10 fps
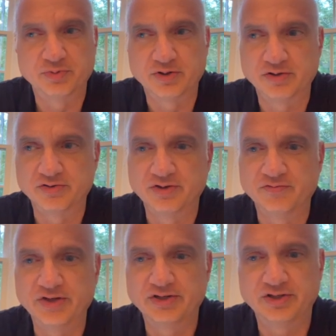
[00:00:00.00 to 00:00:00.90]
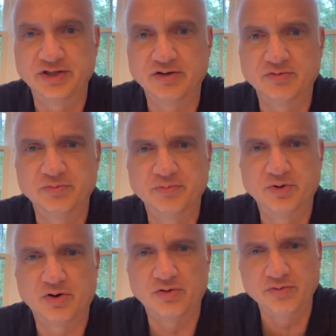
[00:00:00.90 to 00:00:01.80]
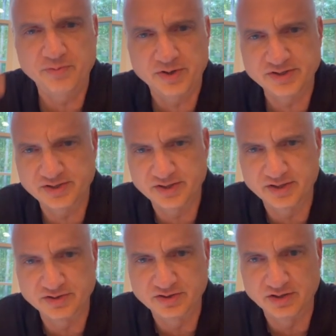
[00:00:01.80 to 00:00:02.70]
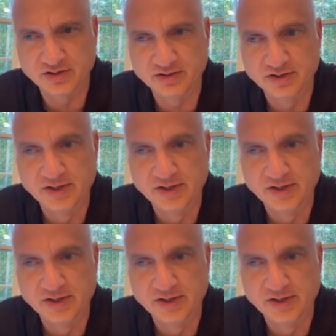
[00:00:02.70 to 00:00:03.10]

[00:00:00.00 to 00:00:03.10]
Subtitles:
because in VHDL, remember, all the processing is done